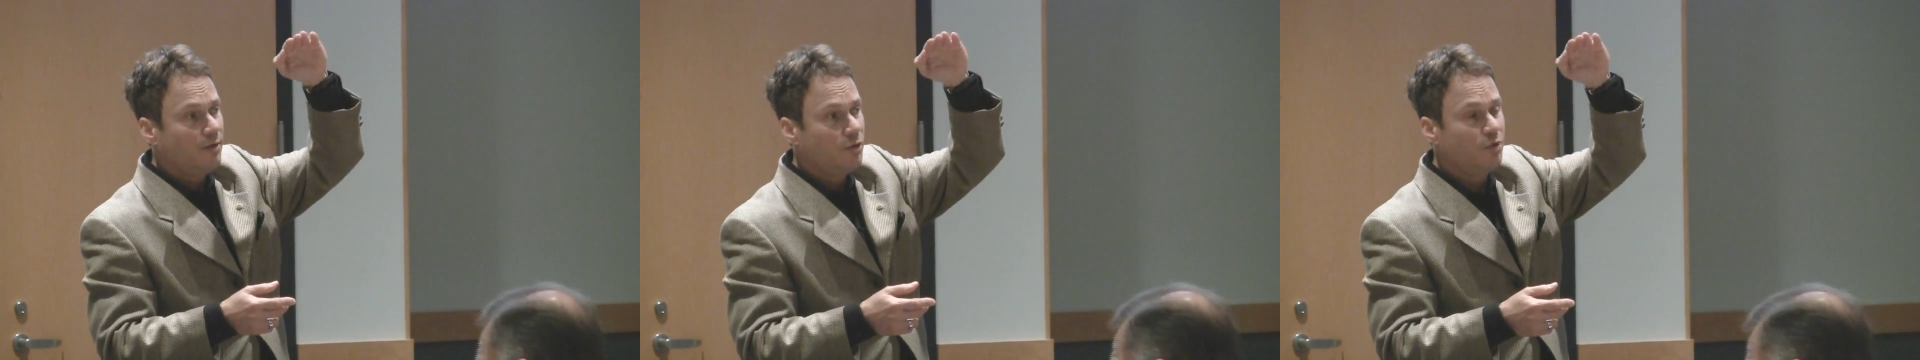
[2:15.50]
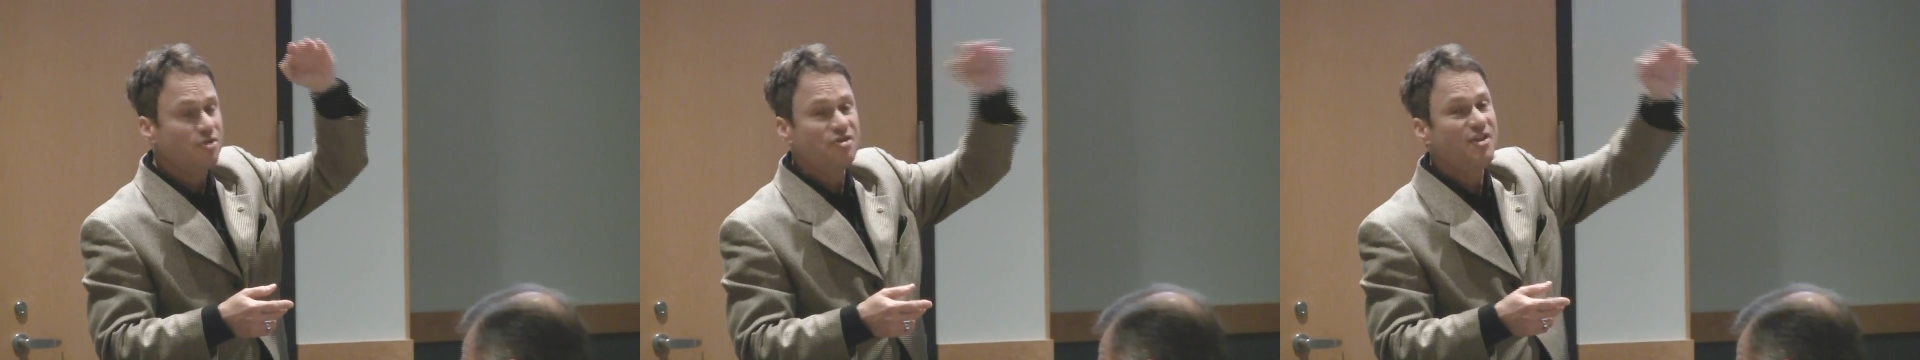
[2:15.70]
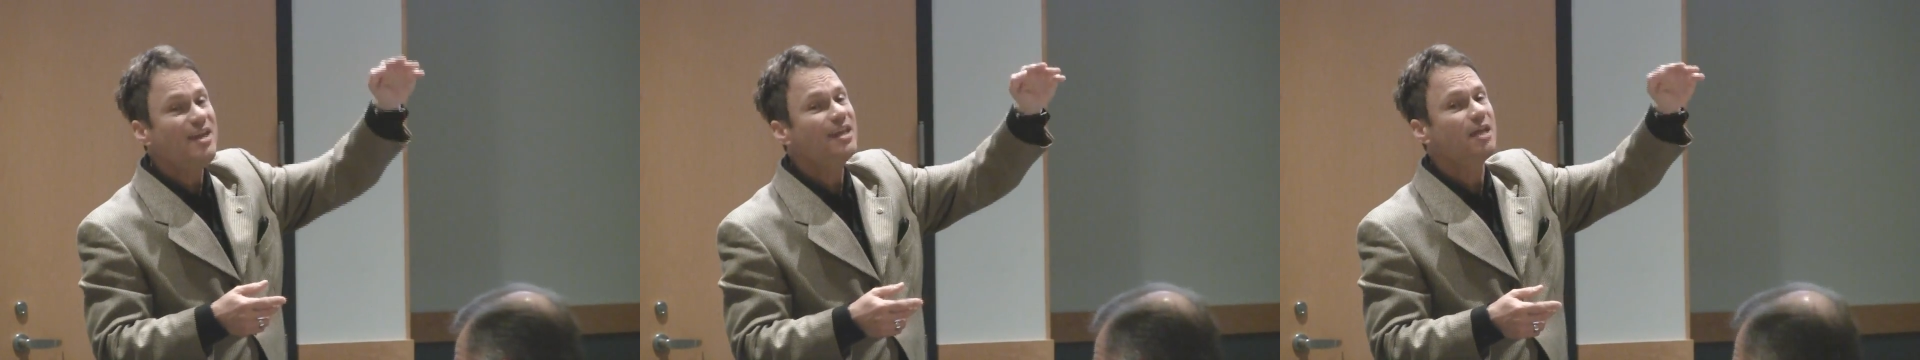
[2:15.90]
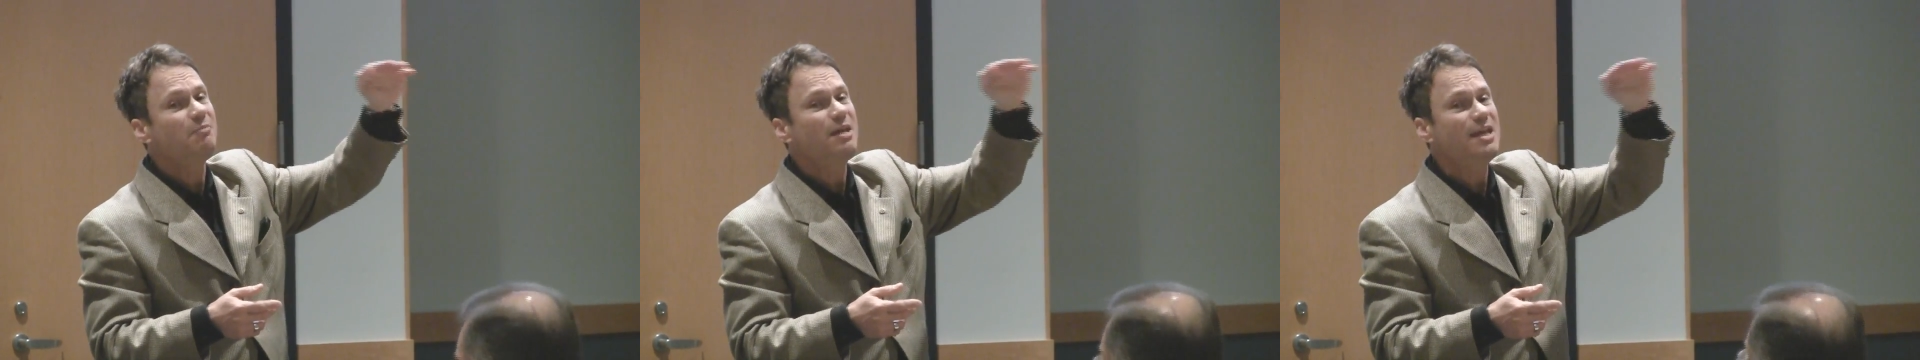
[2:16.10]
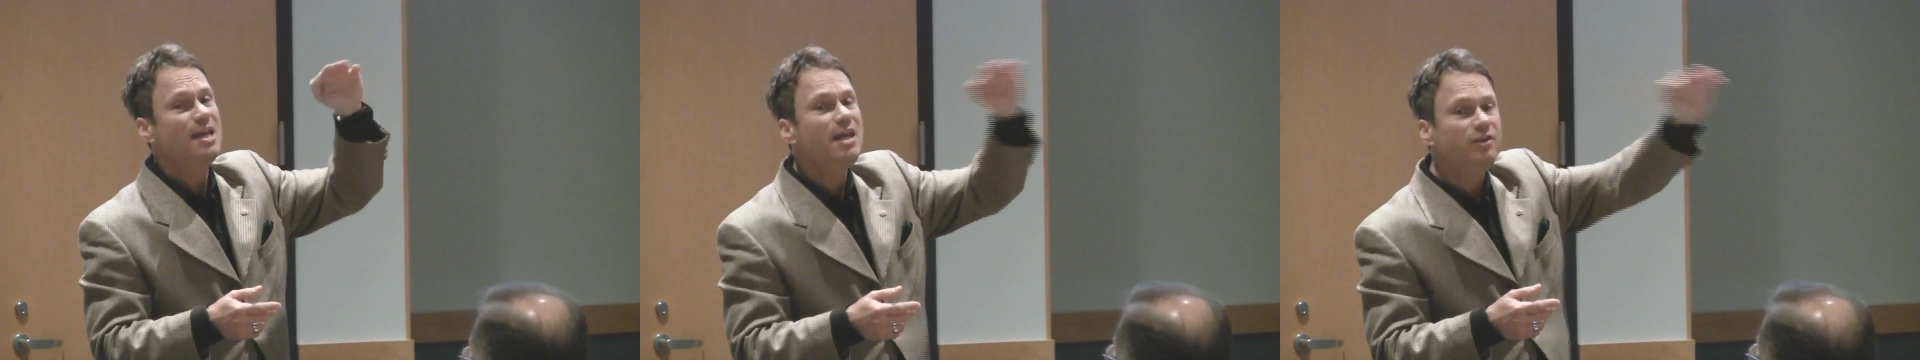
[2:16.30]
You'd think it'd
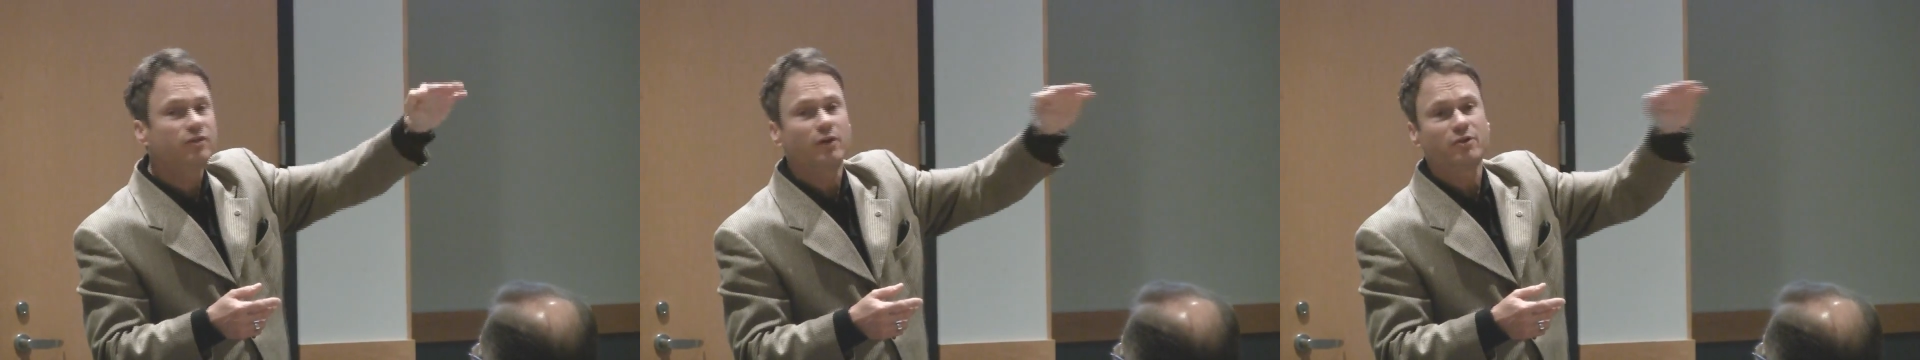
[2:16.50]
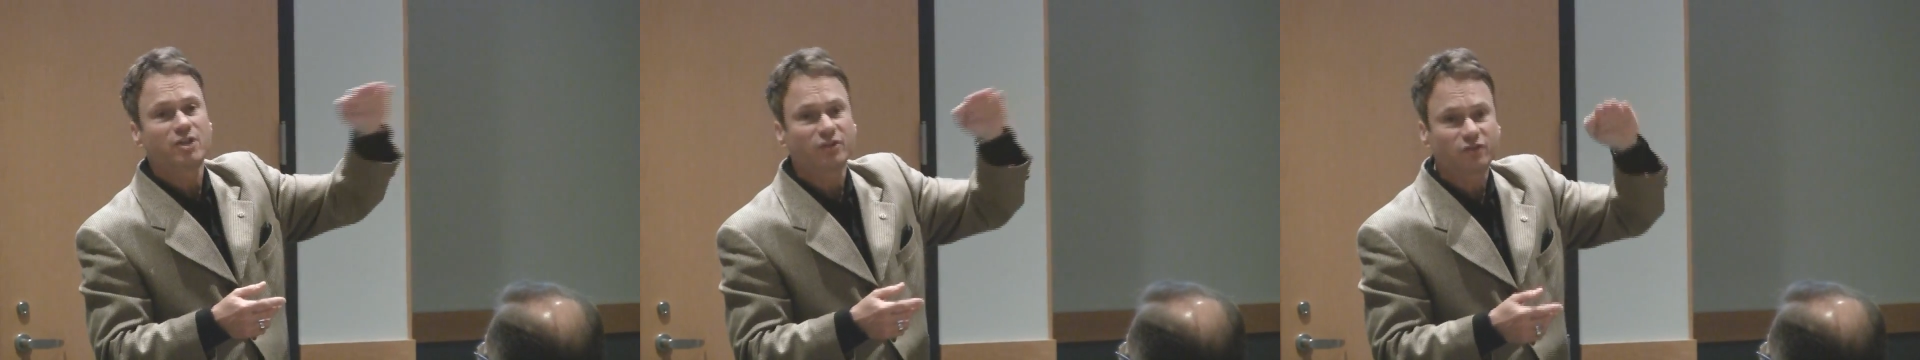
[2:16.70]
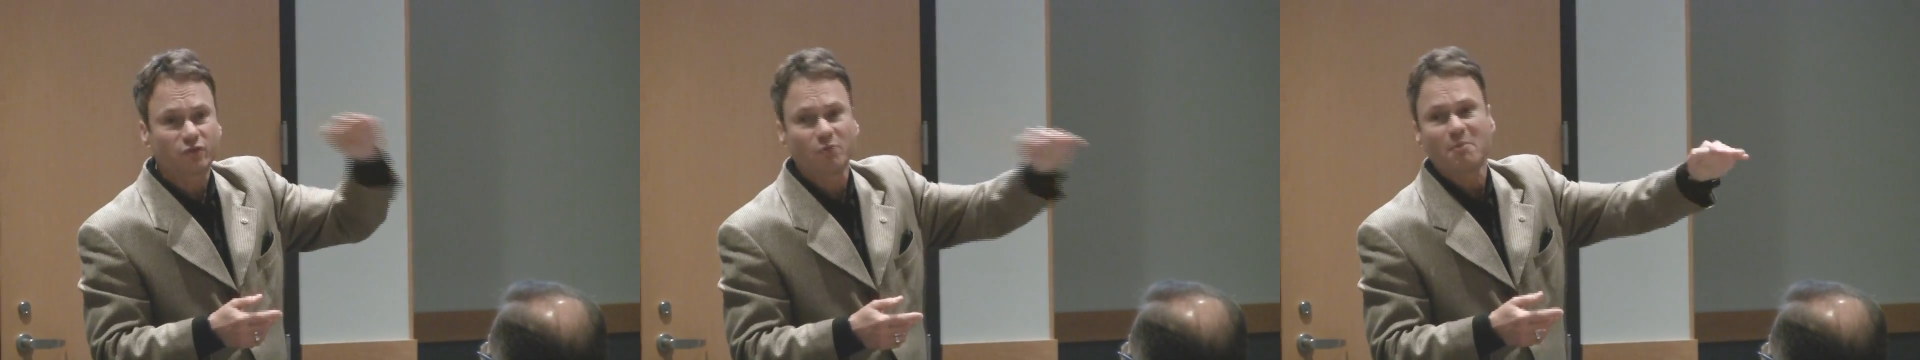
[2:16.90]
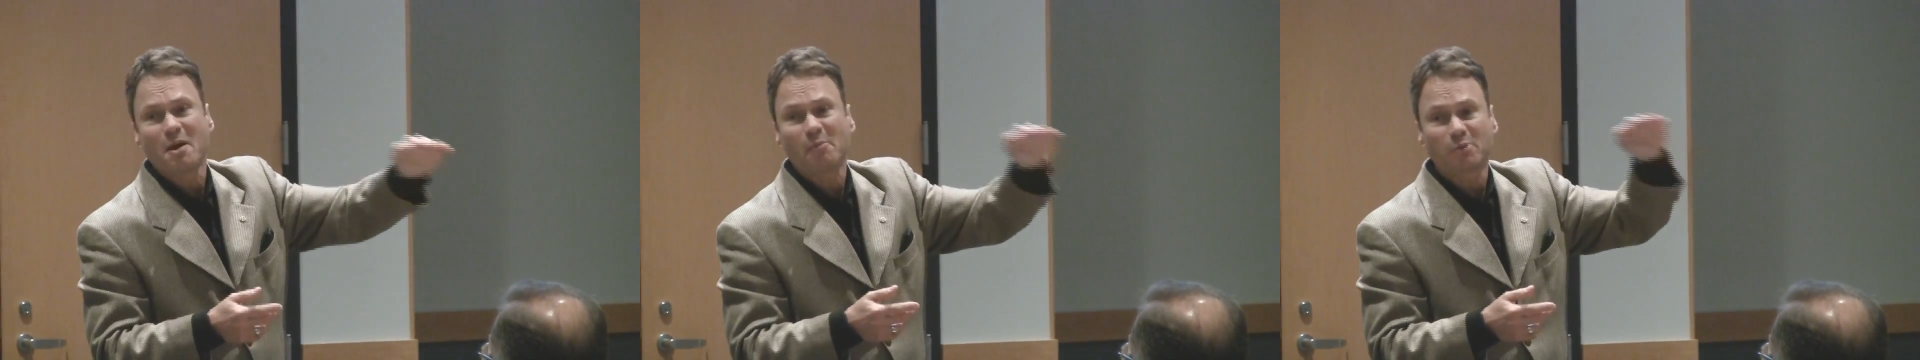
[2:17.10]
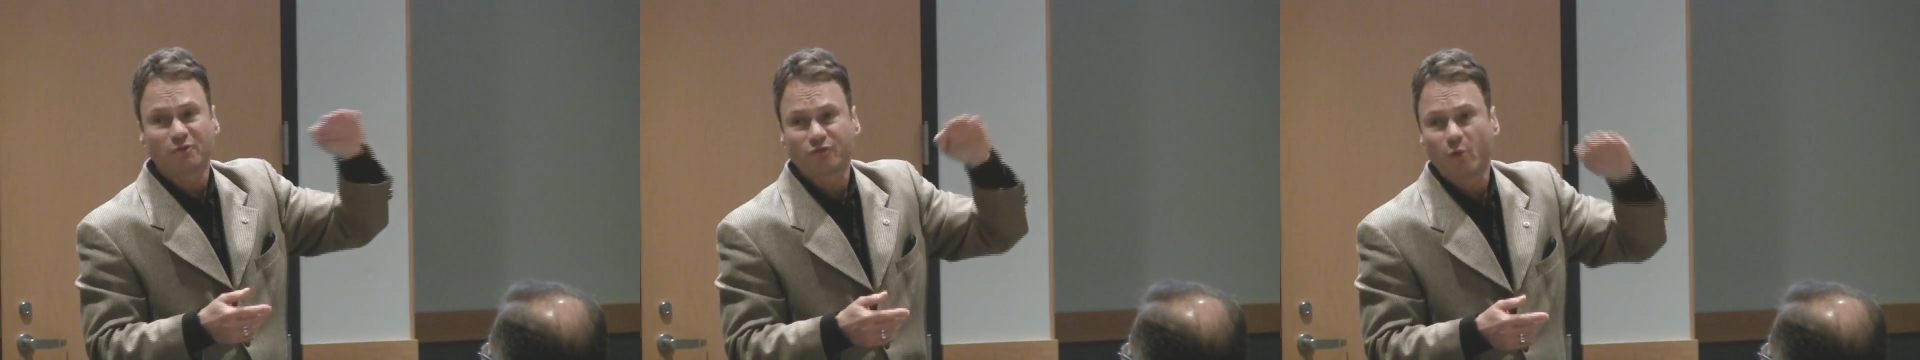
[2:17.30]
be easier just to
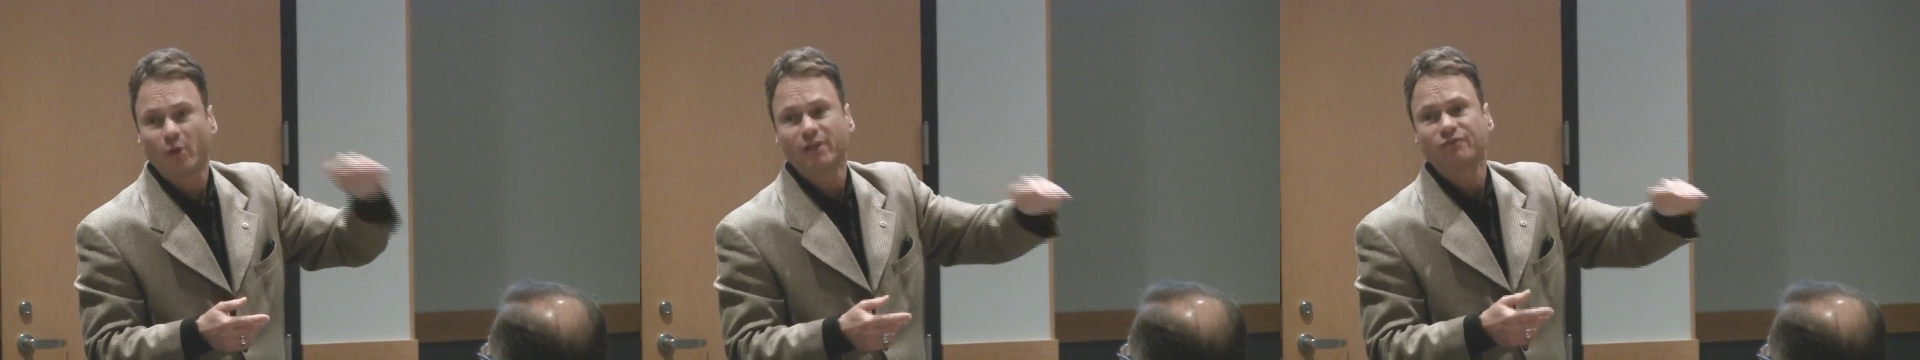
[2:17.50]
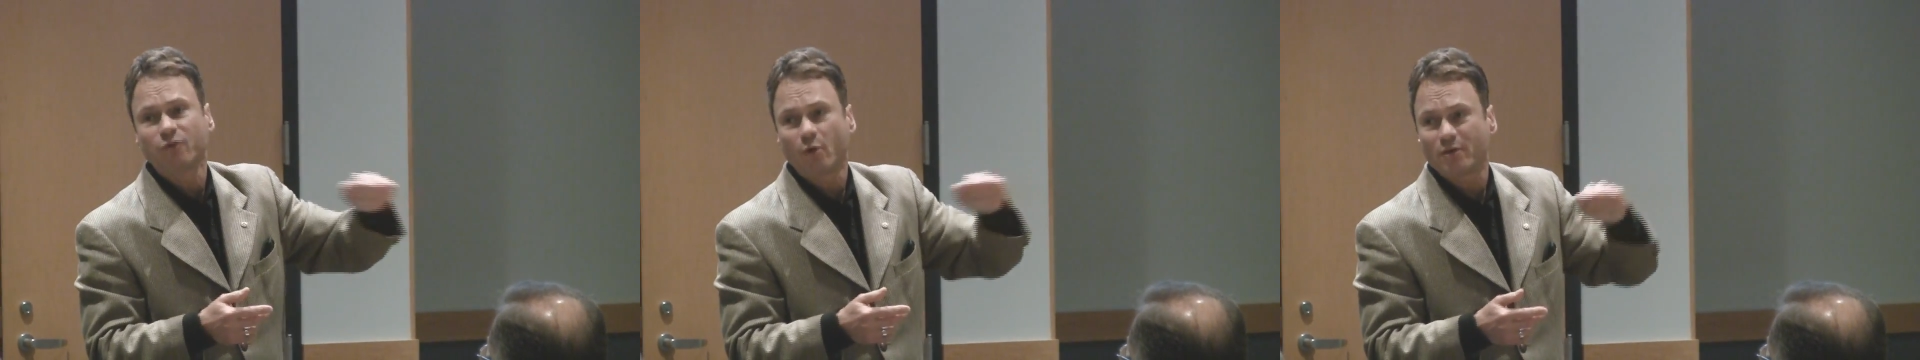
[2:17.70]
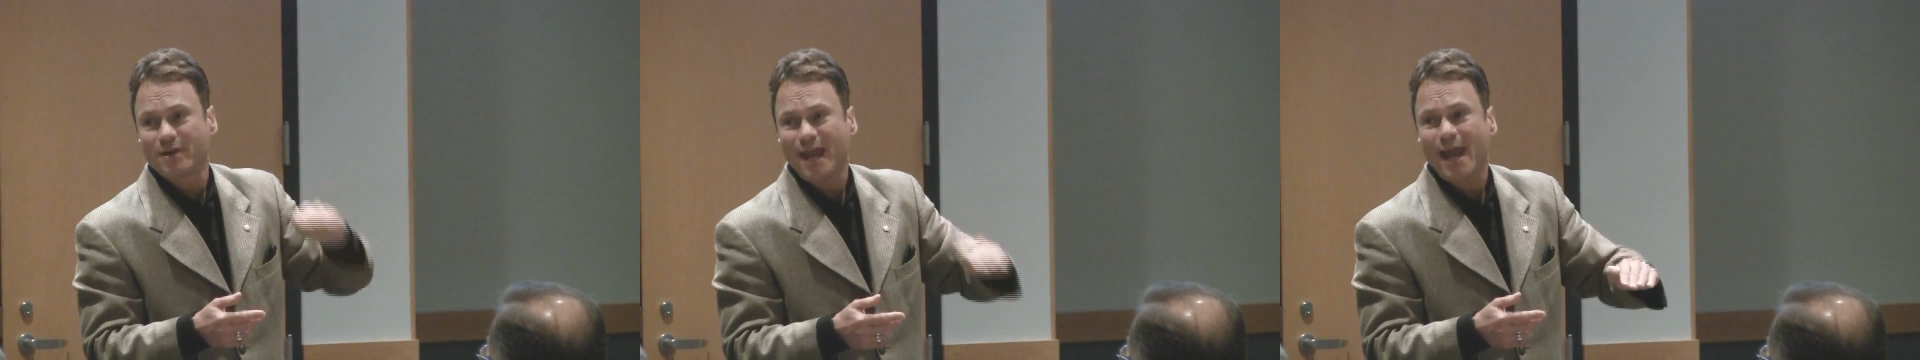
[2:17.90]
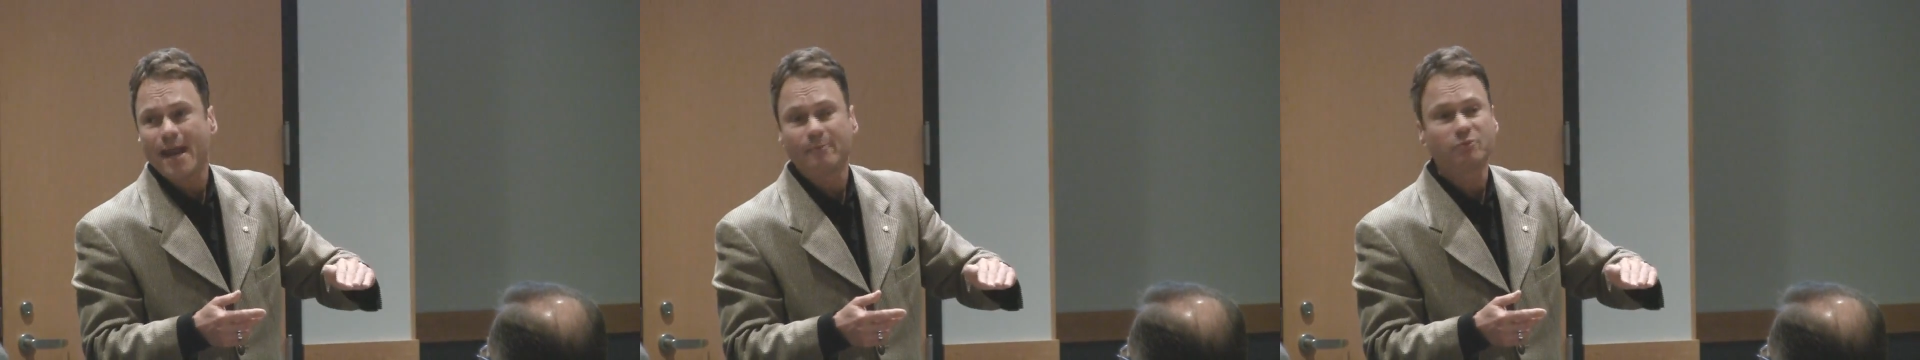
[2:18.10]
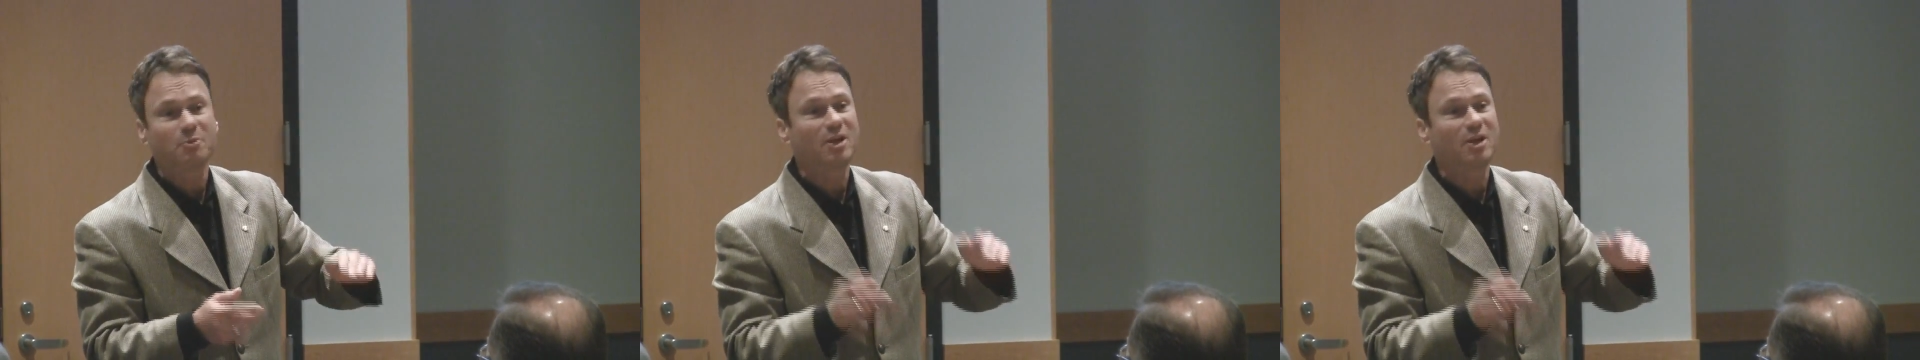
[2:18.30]
remember 44 names,